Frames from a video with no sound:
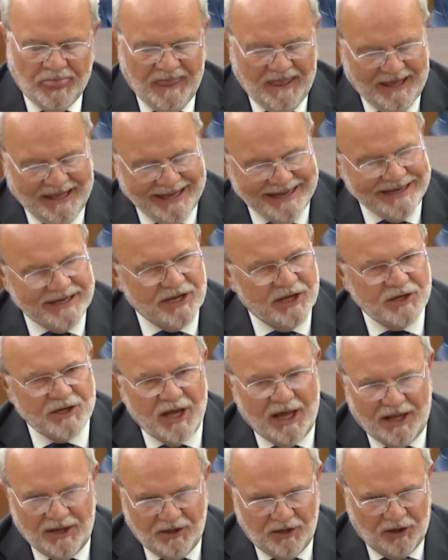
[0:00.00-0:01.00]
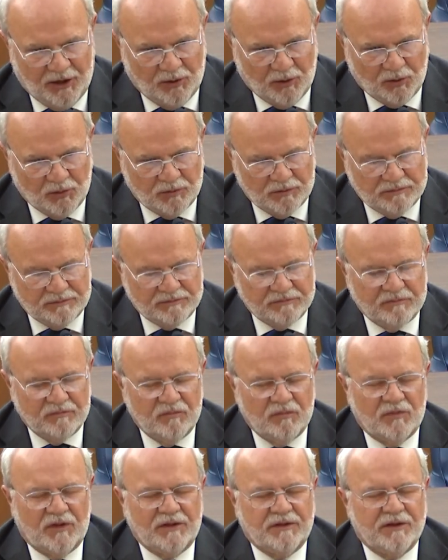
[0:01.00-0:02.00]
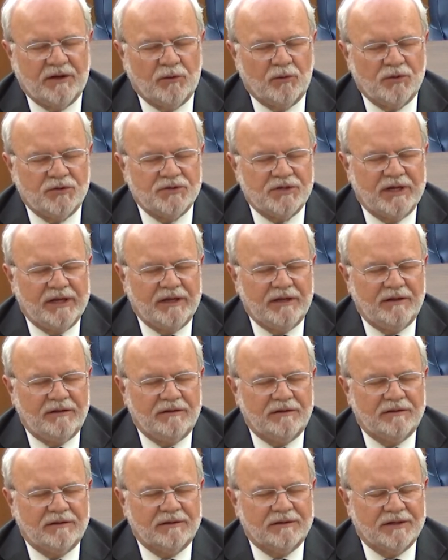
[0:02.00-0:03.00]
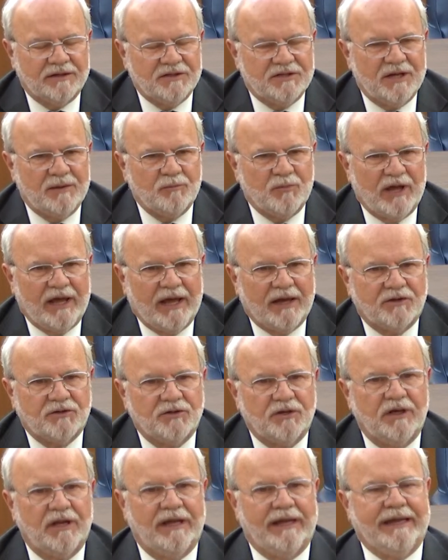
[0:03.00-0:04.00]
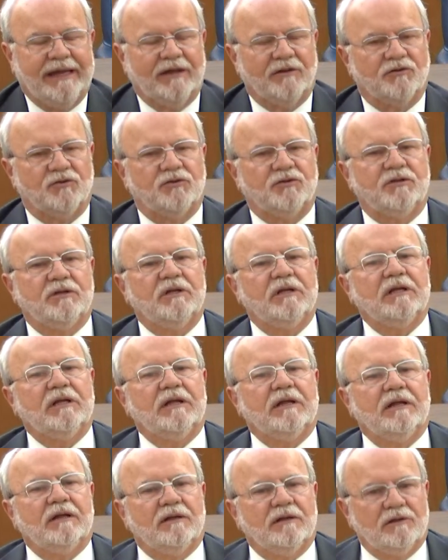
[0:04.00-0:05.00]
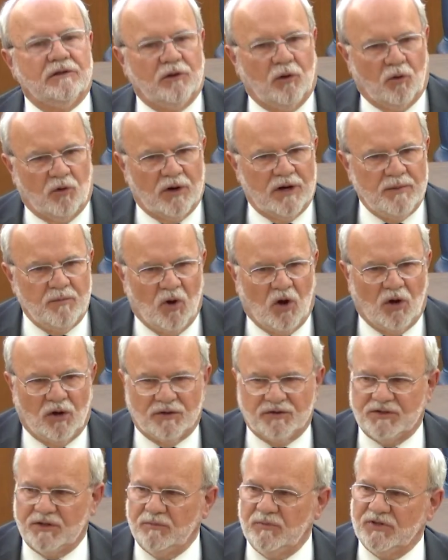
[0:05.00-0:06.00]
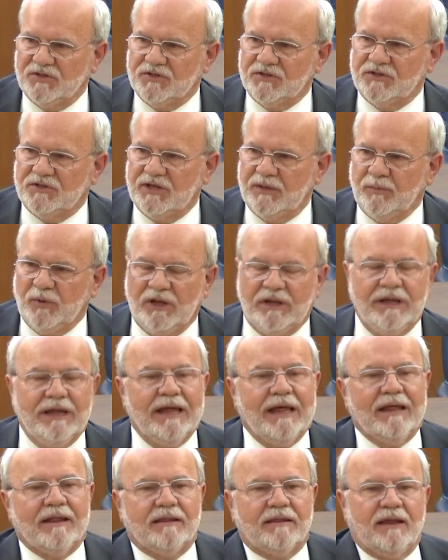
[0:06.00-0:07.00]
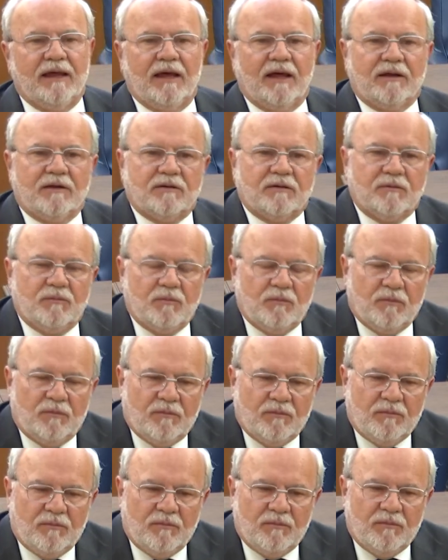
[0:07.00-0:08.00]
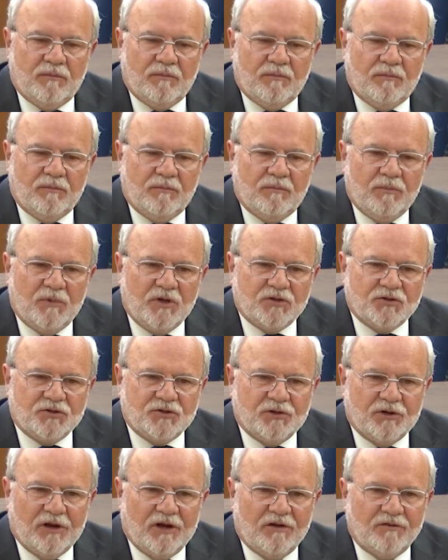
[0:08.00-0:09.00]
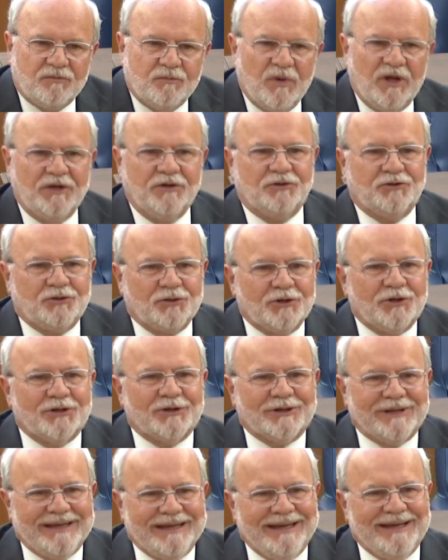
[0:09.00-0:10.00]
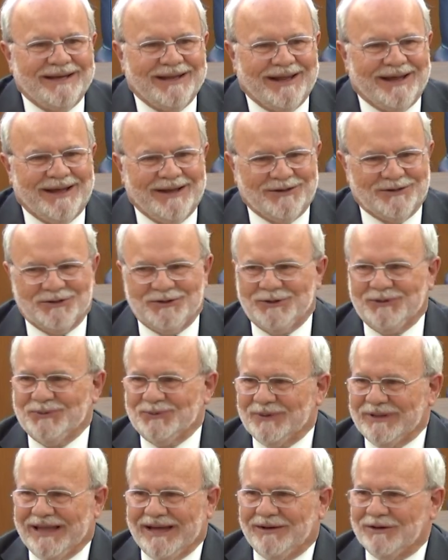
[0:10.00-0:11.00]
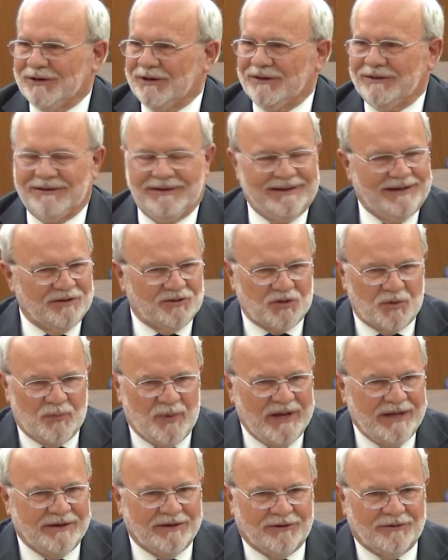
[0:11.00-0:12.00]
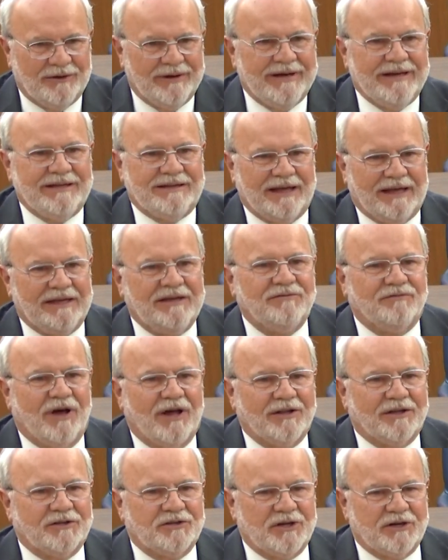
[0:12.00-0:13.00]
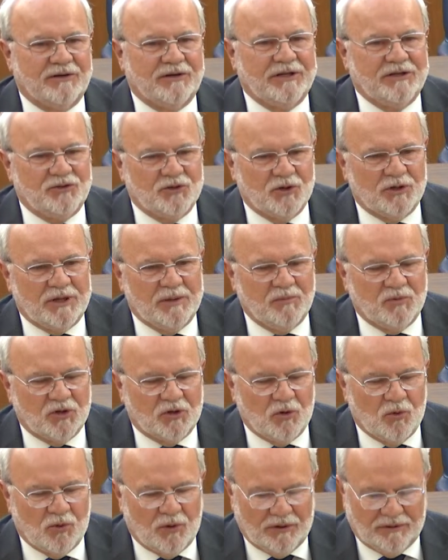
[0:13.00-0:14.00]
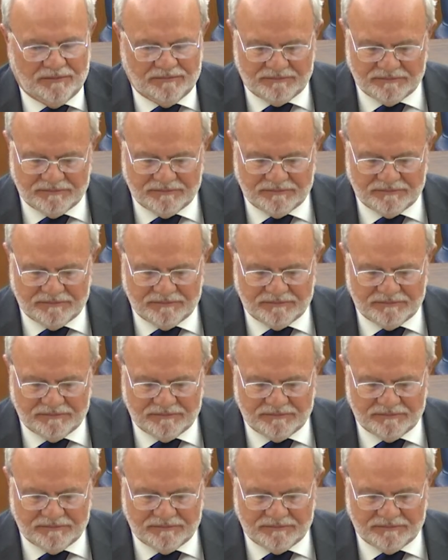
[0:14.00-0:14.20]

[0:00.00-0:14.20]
He did not know that there was a contempt action against Lori Moss in Mississippi that Mr. Huffman took Eli to without a subpoena or anything. He voluntarily took him to court.